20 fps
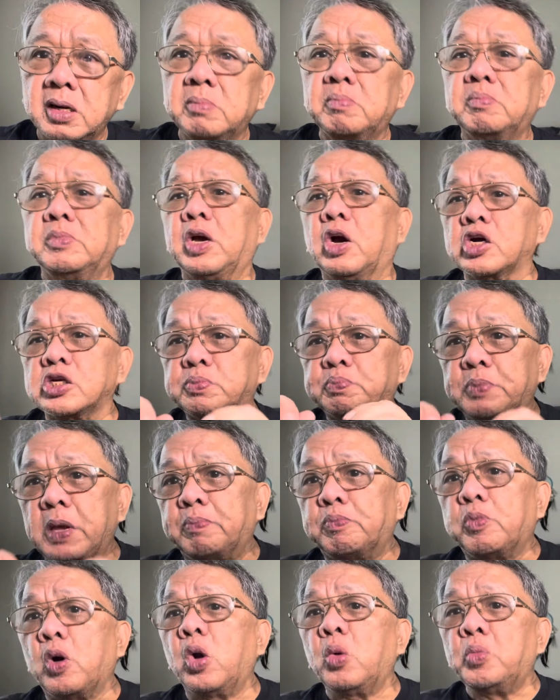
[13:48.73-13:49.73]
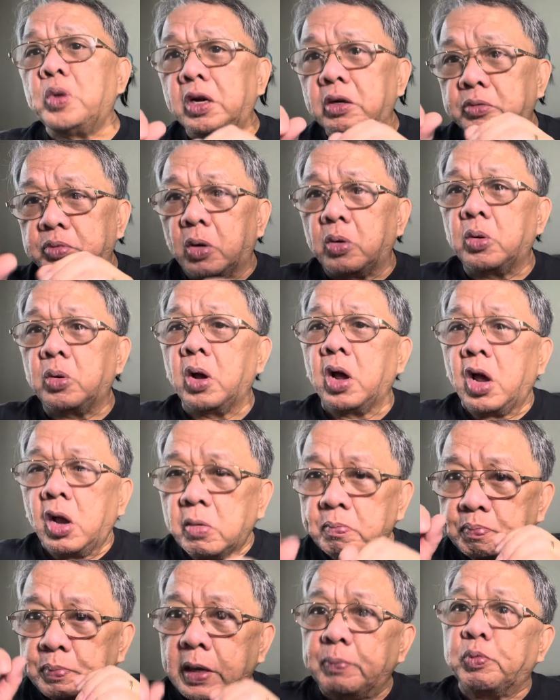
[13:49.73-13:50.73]
Because people will grow,
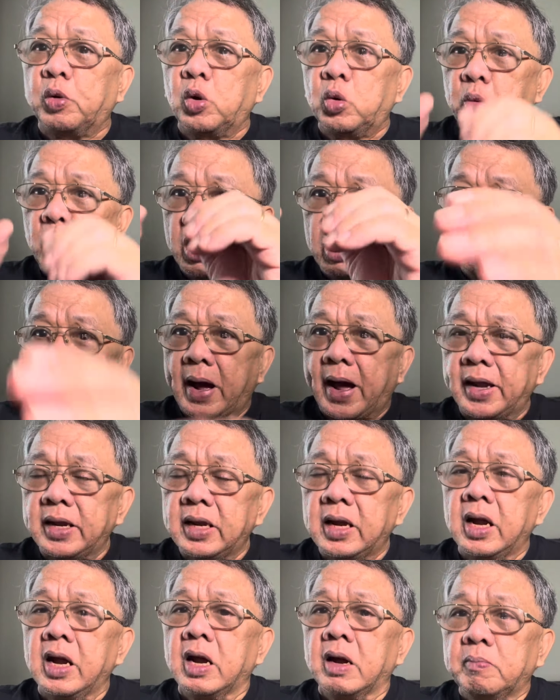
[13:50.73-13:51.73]
people will buy,